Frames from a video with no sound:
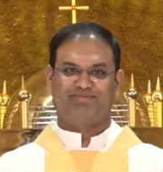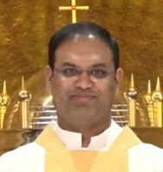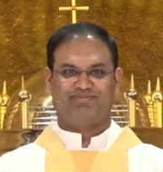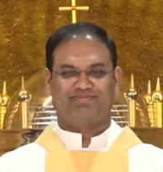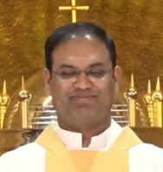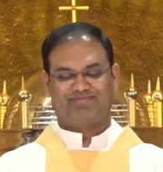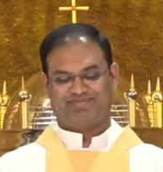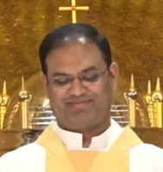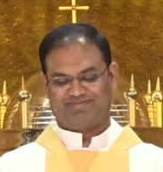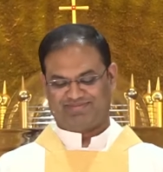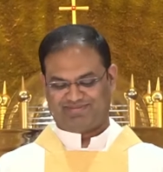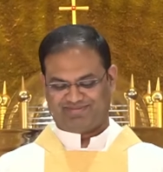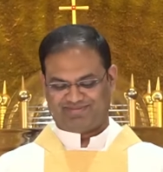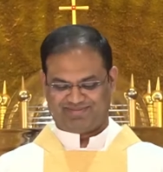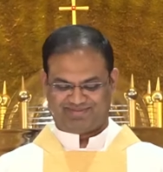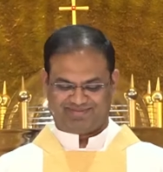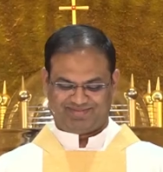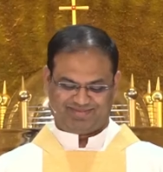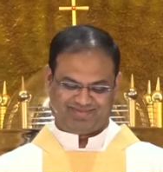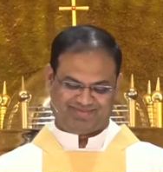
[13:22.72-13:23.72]

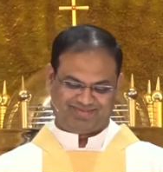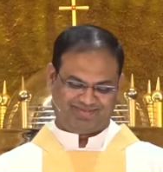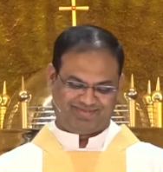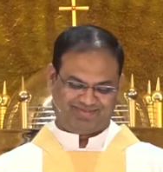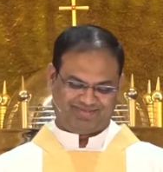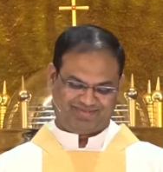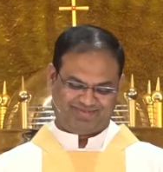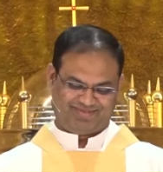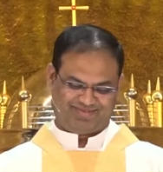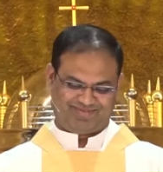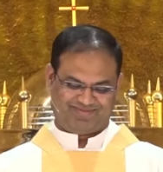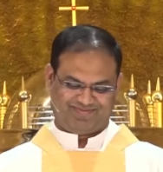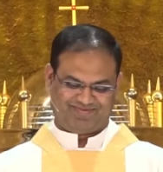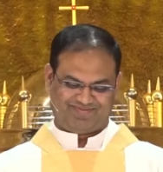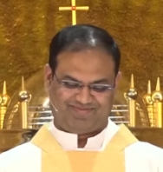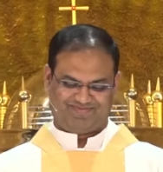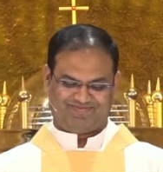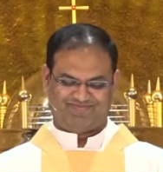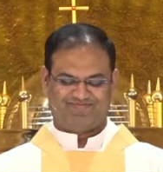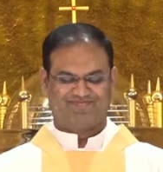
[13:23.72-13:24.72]

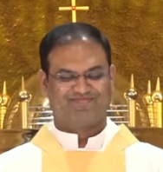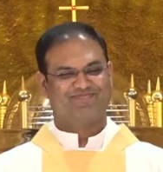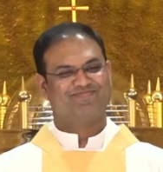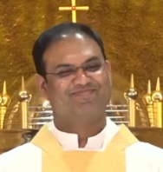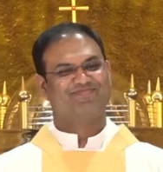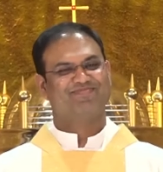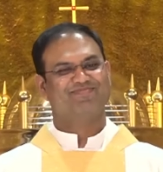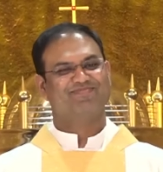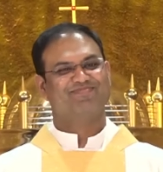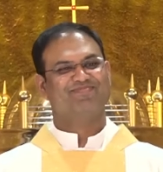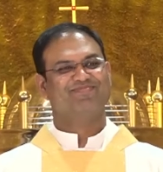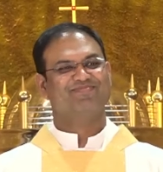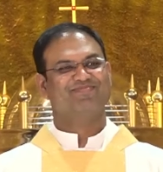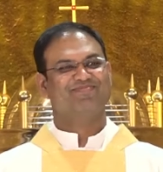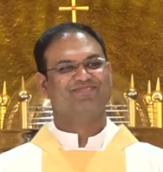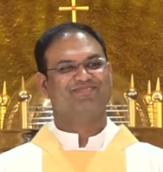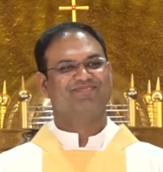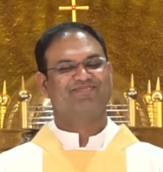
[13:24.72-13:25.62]
(no one is talking)